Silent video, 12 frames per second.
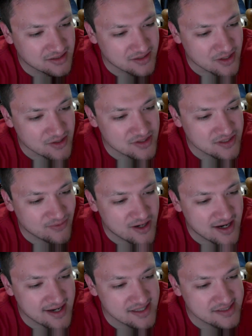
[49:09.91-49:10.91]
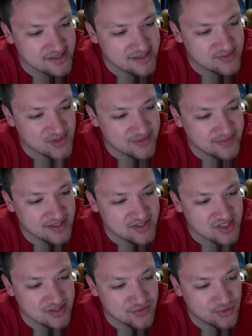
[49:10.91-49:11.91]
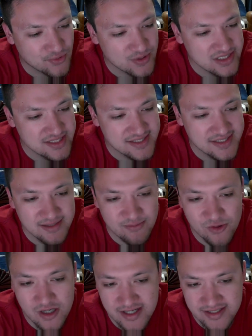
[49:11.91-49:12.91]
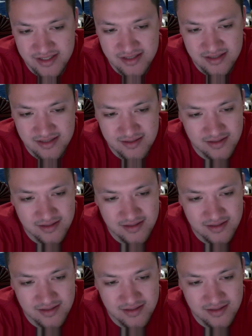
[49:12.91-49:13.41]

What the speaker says: no surprise, it's pretty much a three-team race